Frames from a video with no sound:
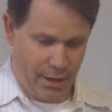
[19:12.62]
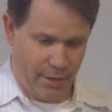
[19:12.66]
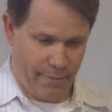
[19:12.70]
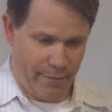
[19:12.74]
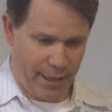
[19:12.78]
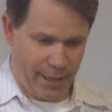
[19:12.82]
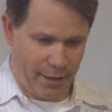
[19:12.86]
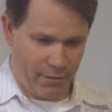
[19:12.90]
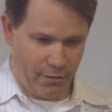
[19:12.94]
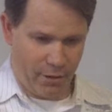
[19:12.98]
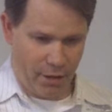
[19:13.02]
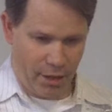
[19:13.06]

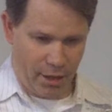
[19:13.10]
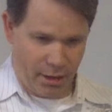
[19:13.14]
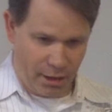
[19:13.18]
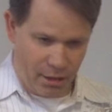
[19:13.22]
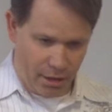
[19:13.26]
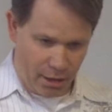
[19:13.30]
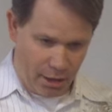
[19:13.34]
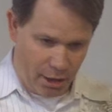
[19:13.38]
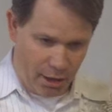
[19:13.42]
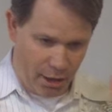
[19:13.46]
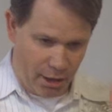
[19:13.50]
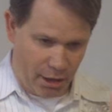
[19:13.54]
I'm at
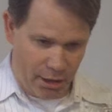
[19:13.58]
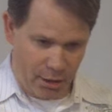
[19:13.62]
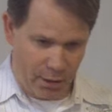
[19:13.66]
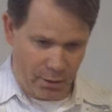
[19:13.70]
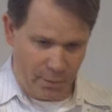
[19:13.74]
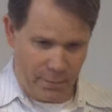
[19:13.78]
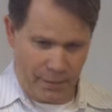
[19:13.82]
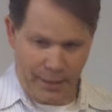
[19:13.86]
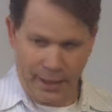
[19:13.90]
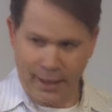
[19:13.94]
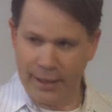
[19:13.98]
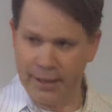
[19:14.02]
work,
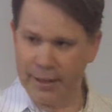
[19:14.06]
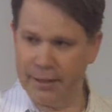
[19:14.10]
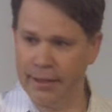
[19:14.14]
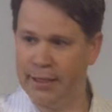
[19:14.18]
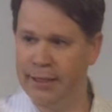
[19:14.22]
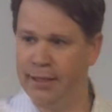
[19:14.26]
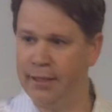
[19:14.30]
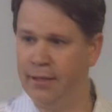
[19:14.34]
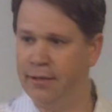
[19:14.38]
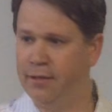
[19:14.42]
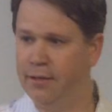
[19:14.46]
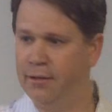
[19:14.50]

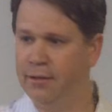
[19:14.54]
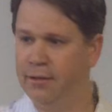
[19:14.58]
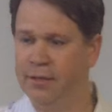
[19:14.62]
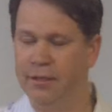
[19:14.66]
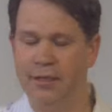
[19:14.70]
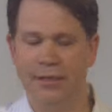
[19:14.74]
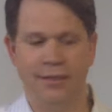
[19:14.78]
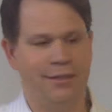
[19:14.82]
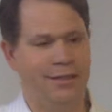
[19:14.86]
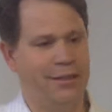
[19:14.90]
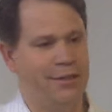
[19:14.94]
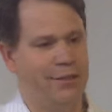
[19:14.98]
autopilot,
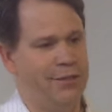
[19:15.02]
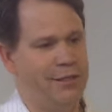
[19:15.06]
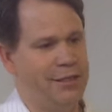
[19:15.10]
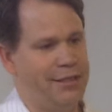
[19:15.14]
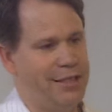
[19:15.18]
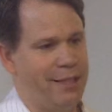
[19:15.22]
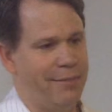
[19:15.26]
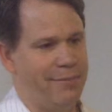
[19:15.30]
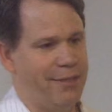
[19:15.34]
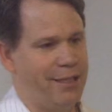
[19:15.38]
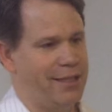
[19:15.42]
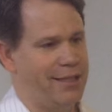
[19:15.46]
because the
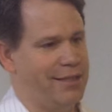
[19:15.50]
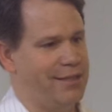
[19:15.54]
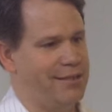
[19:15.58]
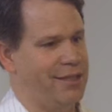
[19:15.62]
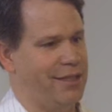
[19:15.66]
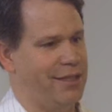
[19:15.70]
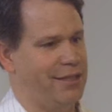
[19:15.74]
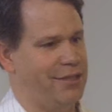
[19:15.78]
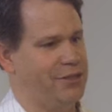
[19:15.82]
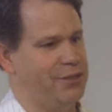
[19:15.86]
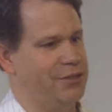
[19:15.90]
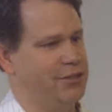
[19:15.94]
only time I
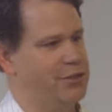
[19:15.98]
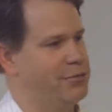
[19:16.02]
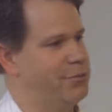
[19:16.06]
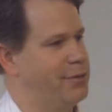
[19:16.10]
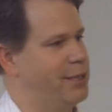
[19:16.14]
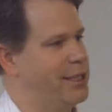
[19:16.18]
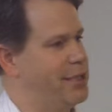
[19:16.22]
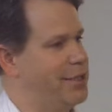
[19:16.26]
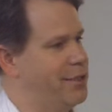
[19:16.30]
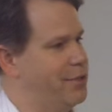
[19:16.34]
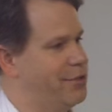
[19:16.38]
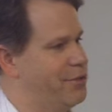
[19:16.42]
get talked to is
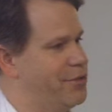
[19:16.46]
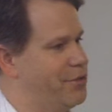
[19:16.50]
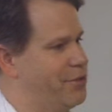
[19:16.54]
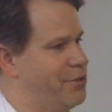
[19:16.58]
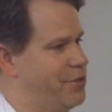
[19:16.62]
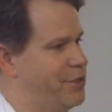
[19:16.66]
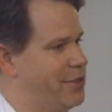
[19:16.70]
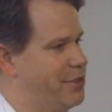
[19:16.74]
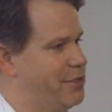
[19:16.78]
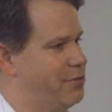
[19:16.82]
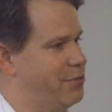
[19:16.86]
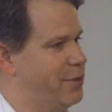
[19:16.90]
when I don't
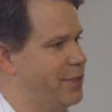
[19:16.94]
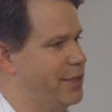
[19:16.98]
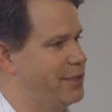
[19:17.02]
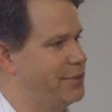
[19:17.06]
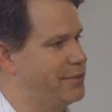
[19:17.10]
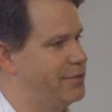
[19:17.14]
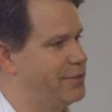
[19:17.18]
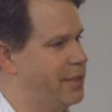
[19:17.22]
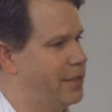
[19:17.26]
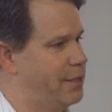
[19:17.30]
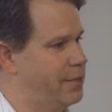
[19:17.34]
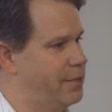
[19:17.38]
do things
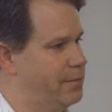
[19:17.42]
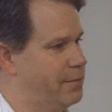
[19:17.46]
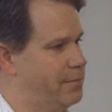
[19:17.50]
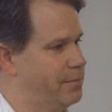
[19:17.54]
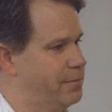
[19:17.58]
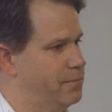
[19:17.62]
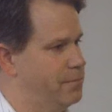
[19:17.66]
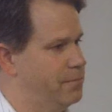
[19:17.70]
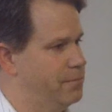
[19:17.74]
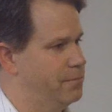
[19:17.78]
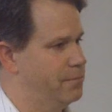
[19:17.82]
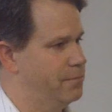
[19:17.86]
right. So
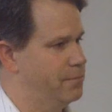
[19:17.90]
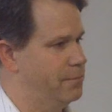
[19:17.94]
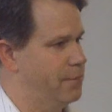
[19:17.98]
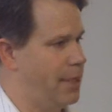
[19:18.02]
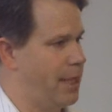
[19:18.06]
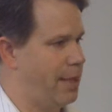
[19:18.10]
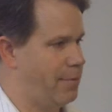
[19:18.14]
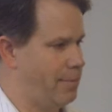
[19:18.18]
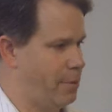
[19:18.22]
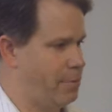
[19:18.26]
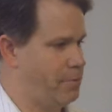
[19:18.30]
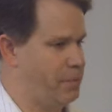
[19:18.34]

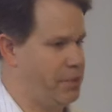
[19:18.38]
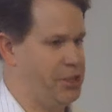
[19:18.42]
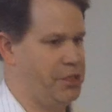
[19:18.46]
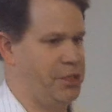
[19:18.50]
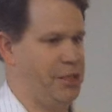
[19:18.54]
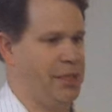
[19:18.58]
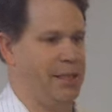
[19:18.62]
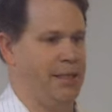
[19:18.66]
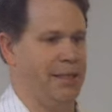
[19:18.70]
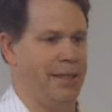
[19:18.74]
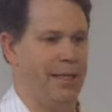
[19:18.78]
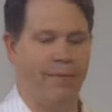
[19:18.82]
I'm a
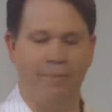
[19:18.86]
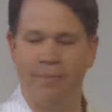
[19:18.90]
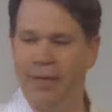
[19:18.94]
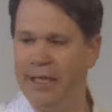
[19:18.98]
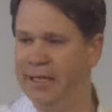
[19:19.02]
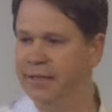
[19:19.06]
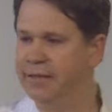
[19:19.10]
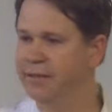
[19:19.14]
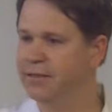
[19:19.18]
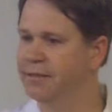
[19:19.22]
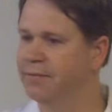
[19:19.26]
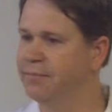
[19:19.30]
machine that
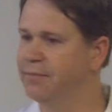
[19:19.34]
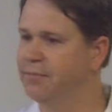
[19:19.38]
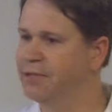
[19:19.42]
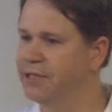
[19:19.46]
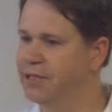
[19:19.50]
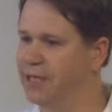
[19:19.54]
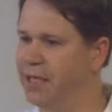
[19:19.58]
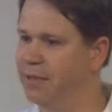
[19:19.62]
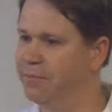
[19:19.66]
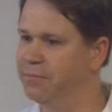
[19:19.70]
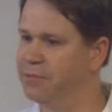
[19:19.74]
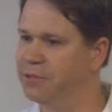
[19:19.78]
makes
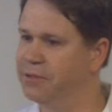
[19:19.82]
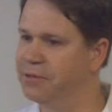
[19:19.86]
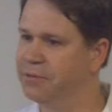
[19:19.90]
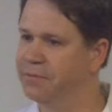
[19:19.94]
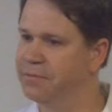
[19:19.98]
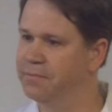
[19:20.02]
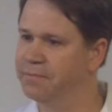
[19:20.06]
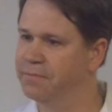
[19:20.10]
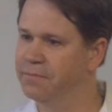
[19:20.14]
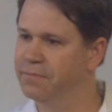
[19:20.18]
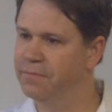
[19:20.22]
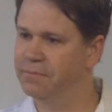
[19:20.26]
subs.
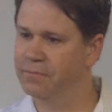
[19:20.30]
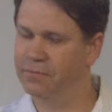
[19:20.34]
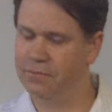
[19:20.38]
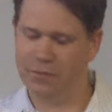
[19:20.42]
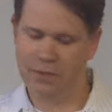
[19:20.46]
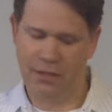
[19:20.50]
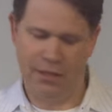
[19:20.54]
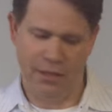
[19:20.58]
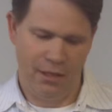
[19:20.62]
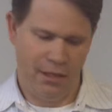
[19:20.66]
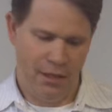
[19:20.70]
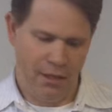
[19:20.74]

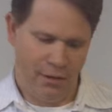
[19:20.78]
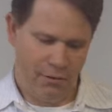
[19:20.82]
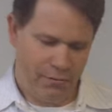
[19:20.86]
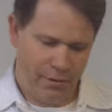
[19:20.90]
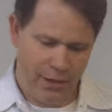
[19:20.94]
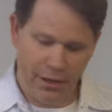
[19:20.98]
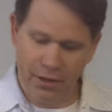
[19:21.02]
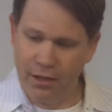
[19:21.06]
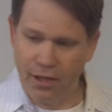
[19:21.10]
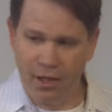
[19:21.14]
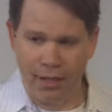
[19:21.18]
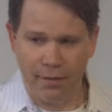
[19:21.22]

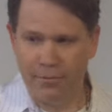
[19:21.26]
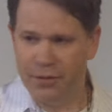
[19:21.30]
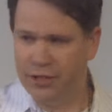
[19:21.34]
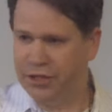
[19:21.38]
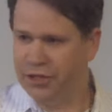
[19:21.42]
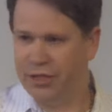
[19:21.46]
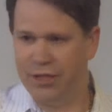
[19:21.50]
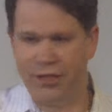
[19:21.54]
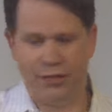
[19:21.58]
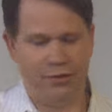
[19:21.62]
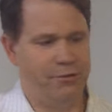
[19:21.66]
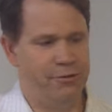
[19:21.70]
We're not
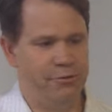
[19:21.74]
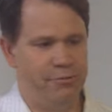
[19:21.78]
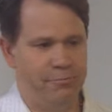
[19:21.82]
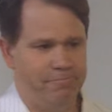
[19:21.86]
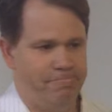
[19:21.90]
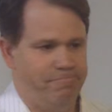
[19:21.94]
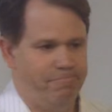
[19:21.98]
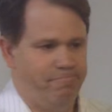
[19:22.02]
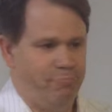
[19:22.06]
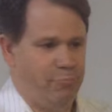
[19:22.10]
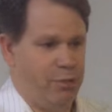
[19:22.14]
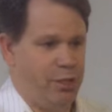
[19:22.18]
machines.
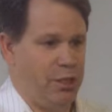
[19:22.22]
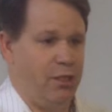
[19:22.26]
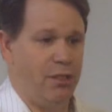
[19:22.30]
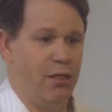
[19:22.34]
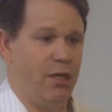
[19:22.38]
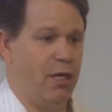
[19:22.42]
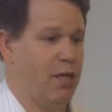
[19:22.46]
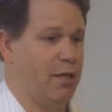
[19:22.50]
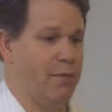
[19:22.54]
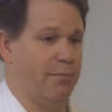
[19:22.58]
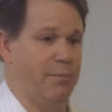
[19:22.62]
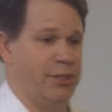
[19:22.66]

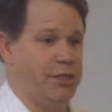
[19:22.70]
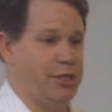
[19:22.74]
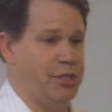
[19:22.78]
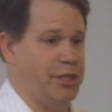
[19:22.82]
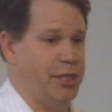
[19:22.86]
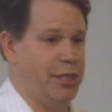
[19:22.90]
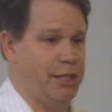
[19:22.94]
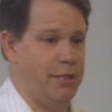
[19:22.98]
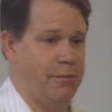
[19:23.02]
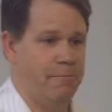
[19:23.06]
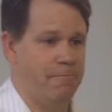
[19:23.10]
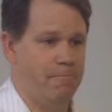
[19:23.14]
You're not a
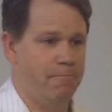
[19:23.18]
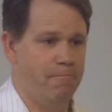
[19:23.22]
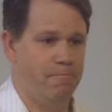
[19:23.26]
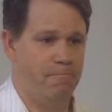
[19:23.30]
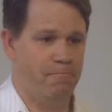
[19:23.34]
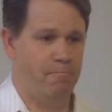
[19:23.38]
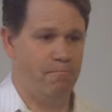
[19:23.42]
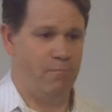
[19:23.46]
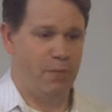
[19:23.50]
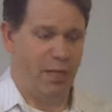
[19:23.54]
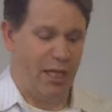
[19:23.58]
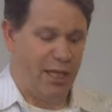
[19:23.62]
machine.
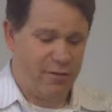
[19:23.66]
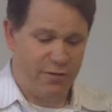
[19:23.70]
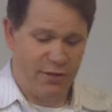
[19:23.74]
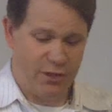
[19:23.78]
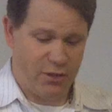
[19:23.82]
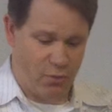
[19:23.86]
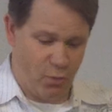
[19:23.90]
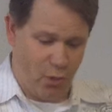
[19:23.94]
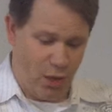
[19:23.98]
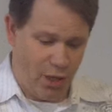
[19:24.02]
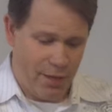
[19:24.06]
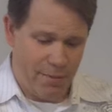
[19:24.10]
None of
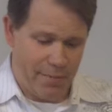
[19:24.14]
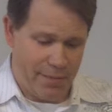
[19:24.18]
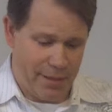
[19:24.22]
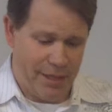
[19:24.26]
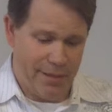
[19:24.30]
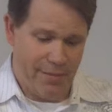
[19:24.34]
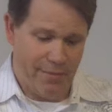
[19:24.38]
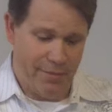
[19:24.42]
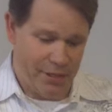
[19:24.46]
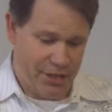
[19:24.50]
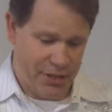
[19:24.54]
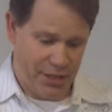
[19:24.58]
us want to
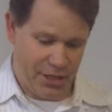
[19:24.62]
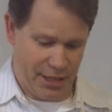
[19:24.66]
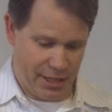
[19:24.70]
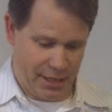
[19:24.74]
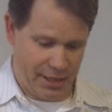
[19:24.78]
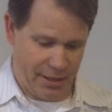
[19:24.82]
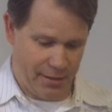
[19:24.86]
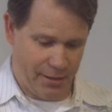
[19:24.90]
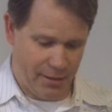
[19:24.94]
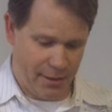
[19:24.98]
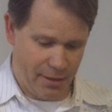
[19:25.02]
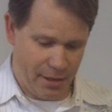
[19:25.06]
be a
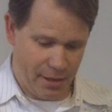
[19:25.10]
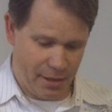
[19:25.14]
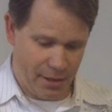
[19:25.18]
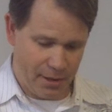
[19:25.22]
machine.